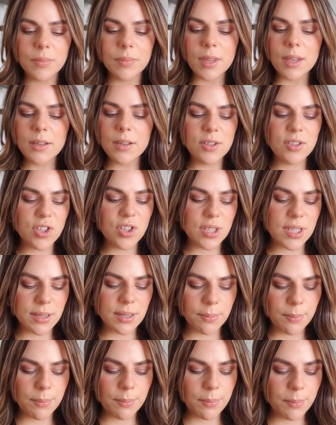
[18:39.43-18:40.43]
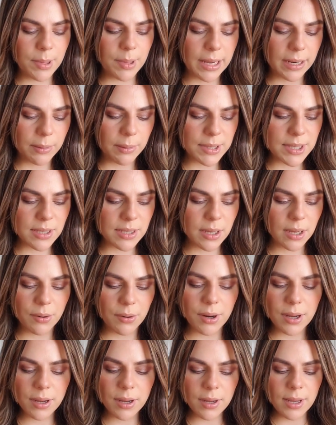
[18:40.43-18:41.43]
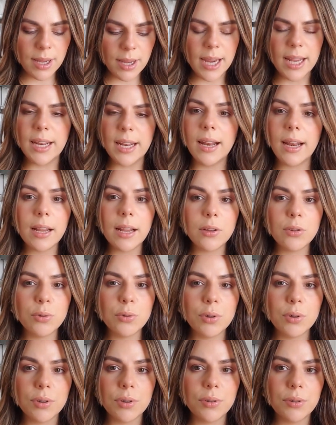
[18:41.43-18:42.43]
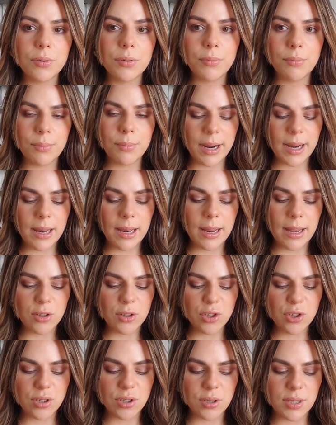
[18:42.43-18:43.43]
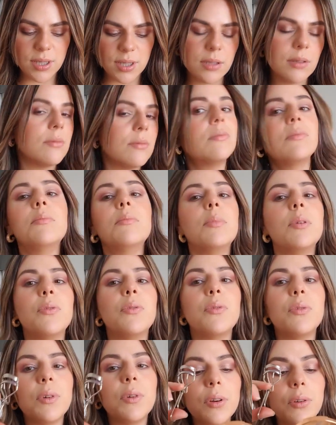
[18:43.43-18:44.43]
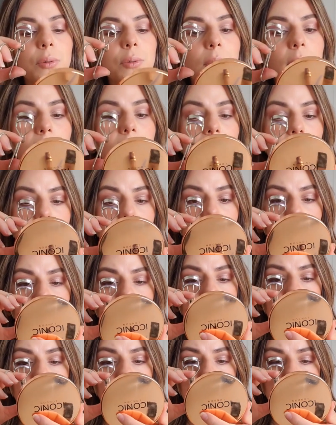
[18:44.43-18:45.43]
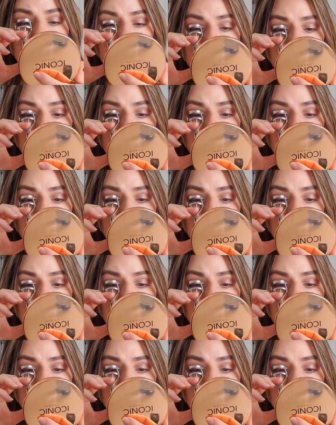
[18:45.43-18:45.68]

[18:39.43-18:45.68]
It's just a black mascara, and I like to curl my lashes before I do anything else.